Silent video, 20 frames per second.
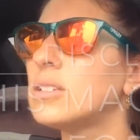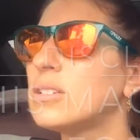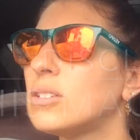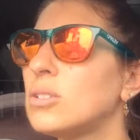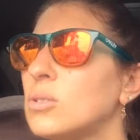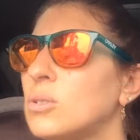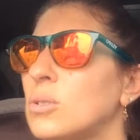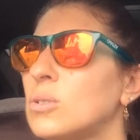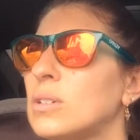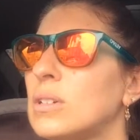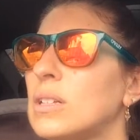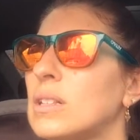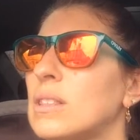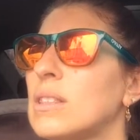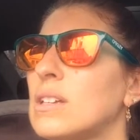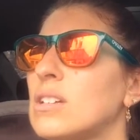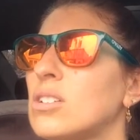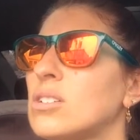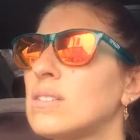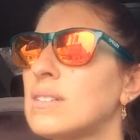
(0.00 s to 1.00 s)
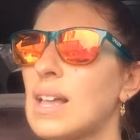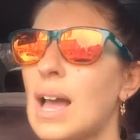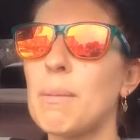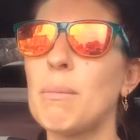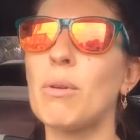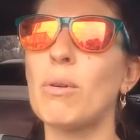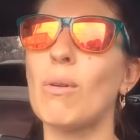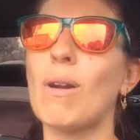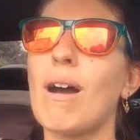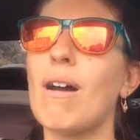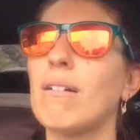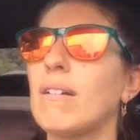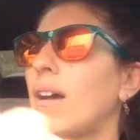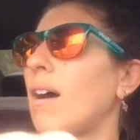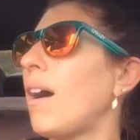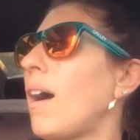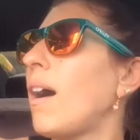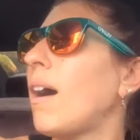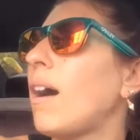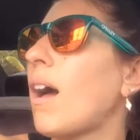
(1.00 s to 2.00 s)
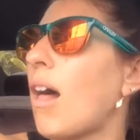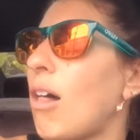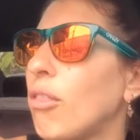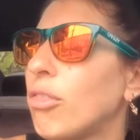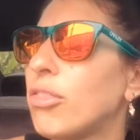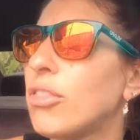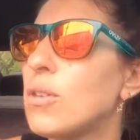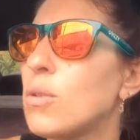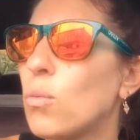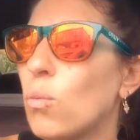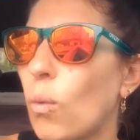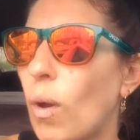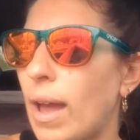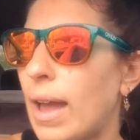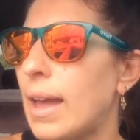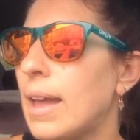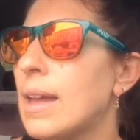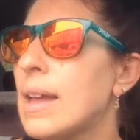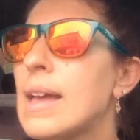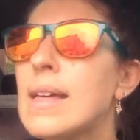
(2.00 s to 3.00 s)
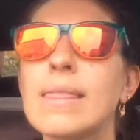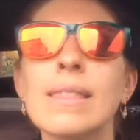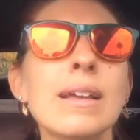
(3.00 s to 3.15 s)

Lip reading: to do it this time around a healthy way.